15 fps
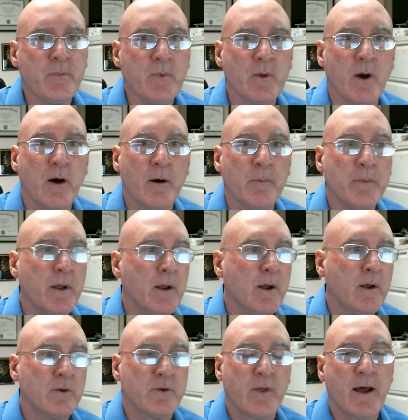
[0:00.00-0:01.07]
Um,
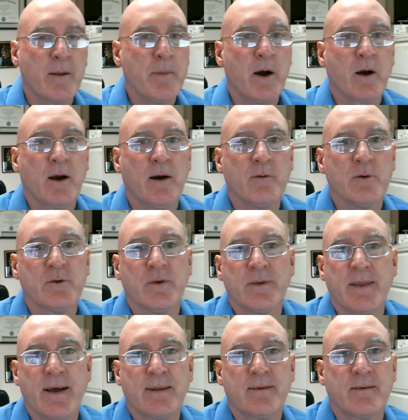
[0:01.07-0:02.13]
so that about covers it.
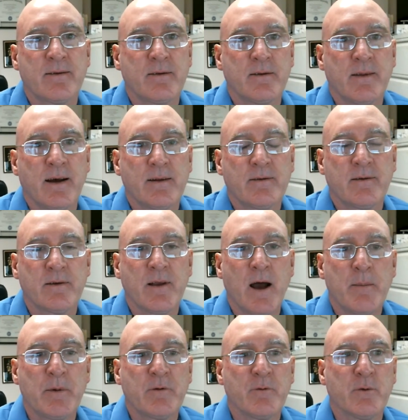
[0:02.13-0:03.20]
That's that's the
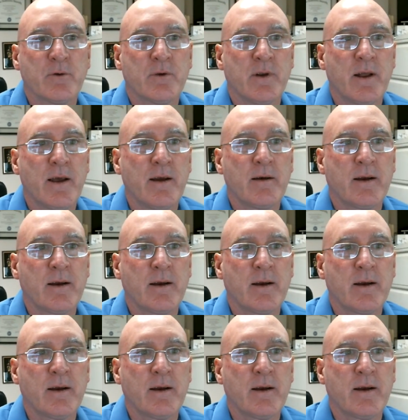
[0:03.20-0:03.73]
topic for today.